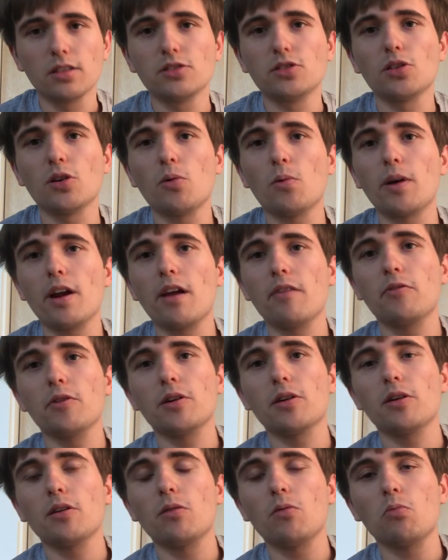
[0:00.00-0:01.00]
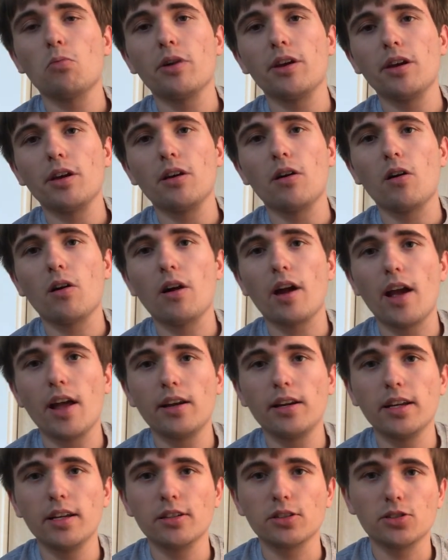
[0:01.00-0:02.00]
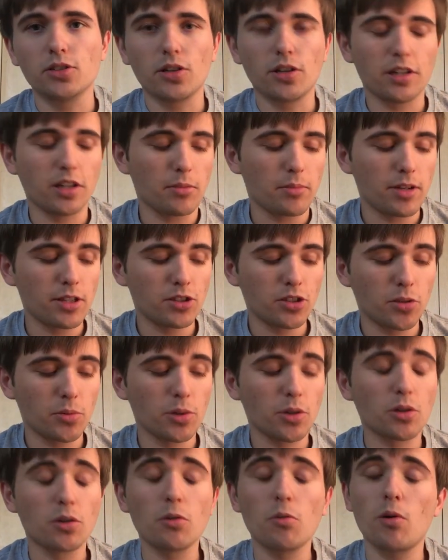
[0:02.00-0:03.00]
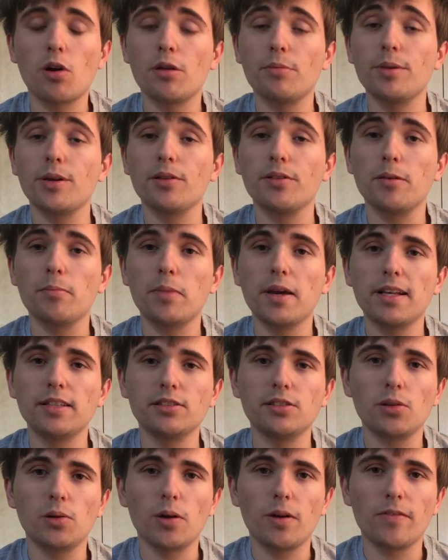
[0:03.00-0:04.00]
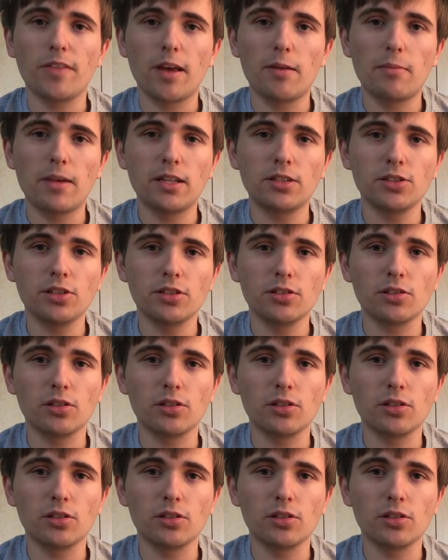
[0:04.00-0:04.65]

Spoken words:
So whenever we are ending or starting a measure, we're going to want to be on the bass note of that measure.